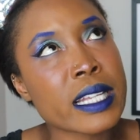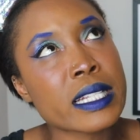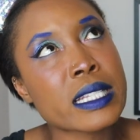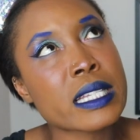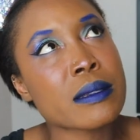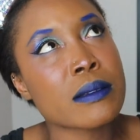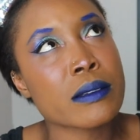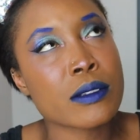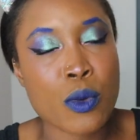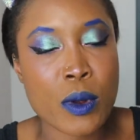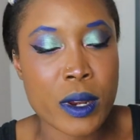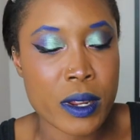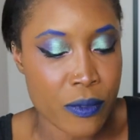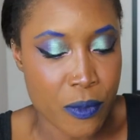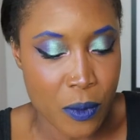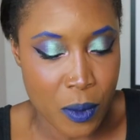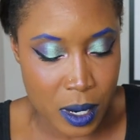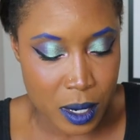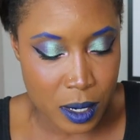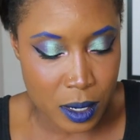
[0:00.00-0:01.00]
18,
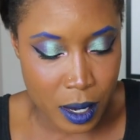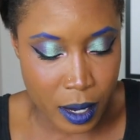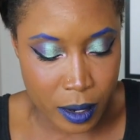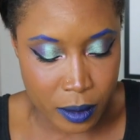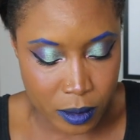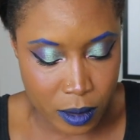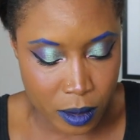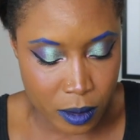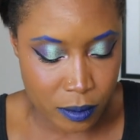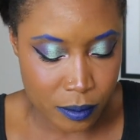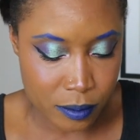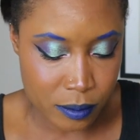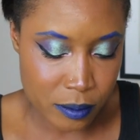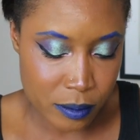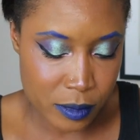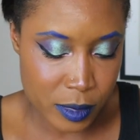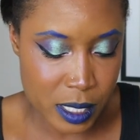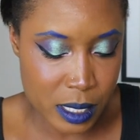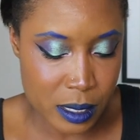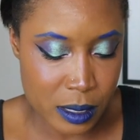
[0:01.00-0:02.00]
24? I don't know.
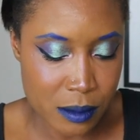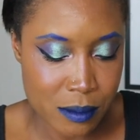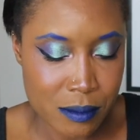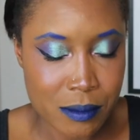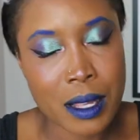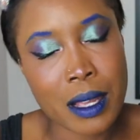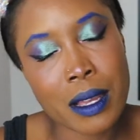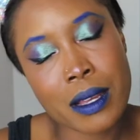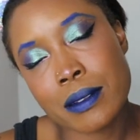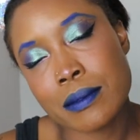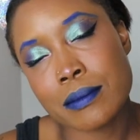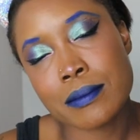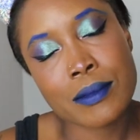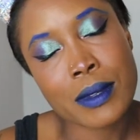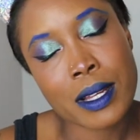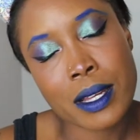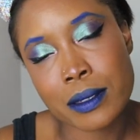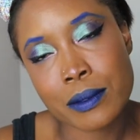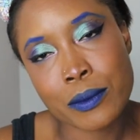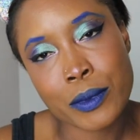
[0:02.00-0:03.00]
Let's, uh,
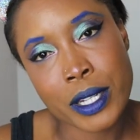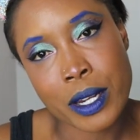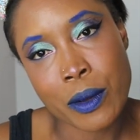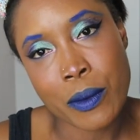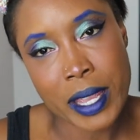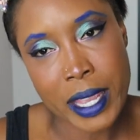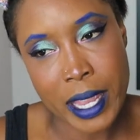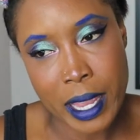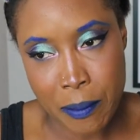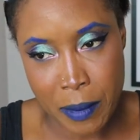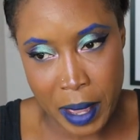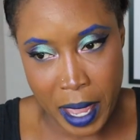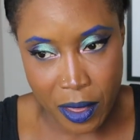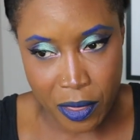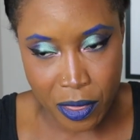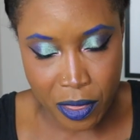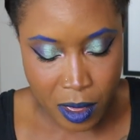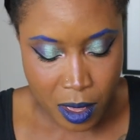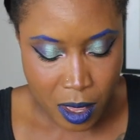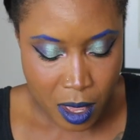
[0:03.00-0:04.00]
we know I can't
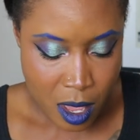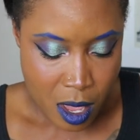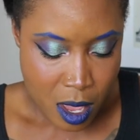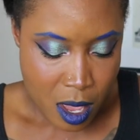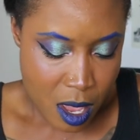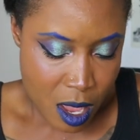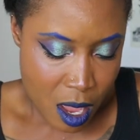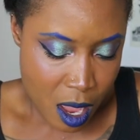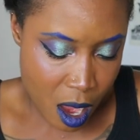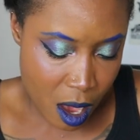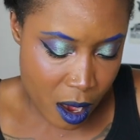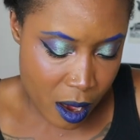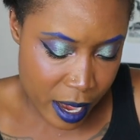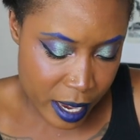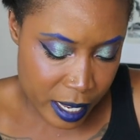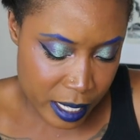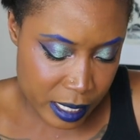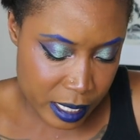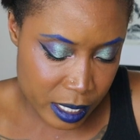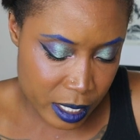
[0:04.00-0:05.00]
math. All
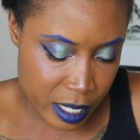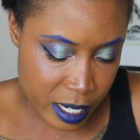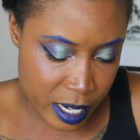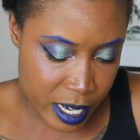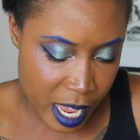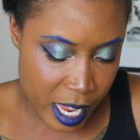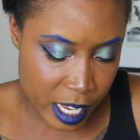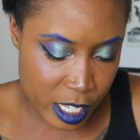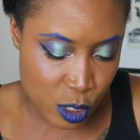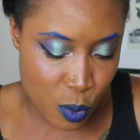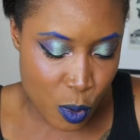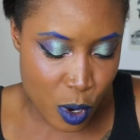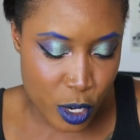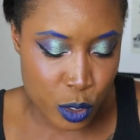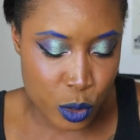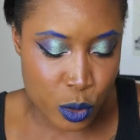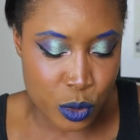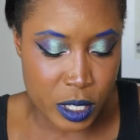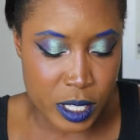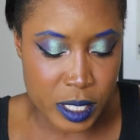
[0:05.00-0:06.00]
right, so the next
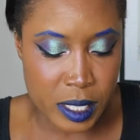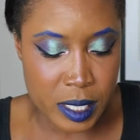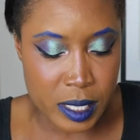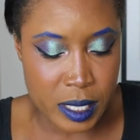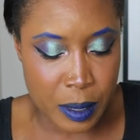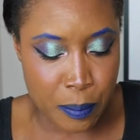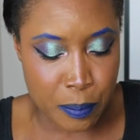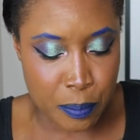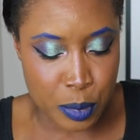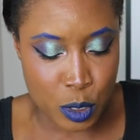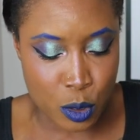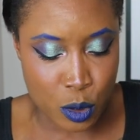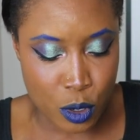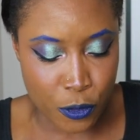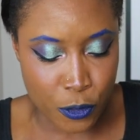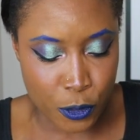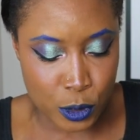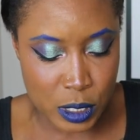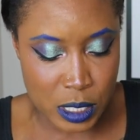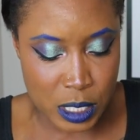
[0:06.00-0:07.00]
one, ooh, this is a
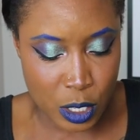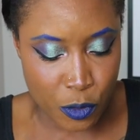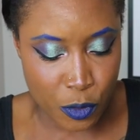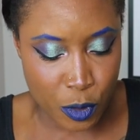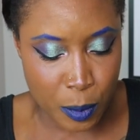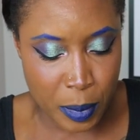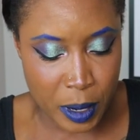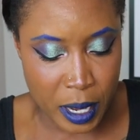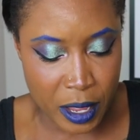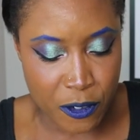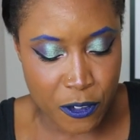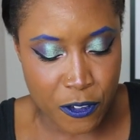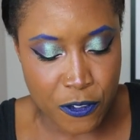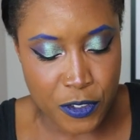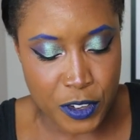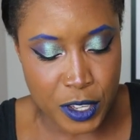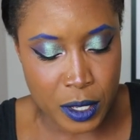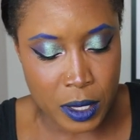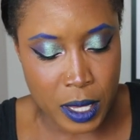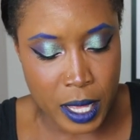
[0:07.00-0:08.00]
beautiful silver, but I
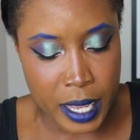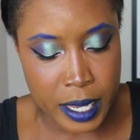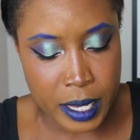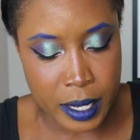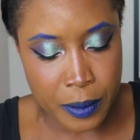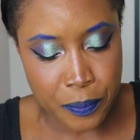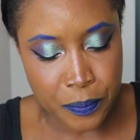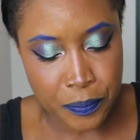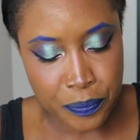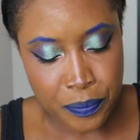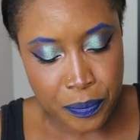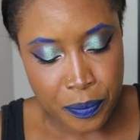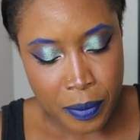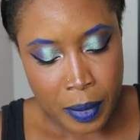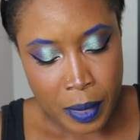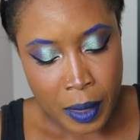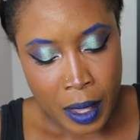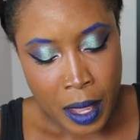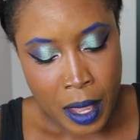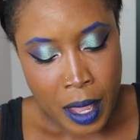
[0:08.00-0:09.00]
feel like,
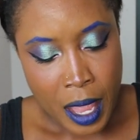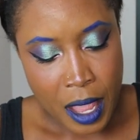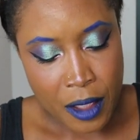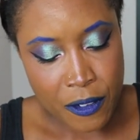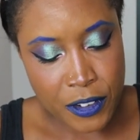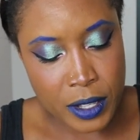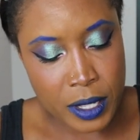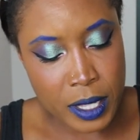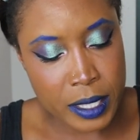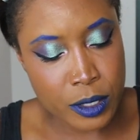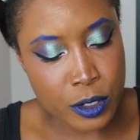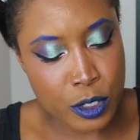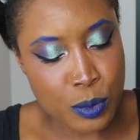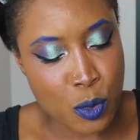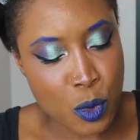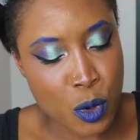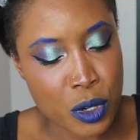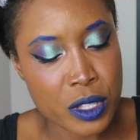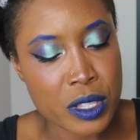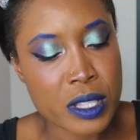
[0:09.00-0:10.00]
I feel like there's
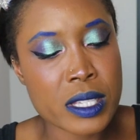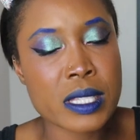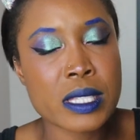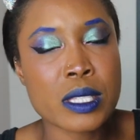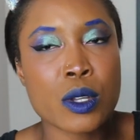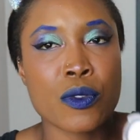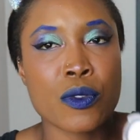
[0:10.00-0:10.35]
more to this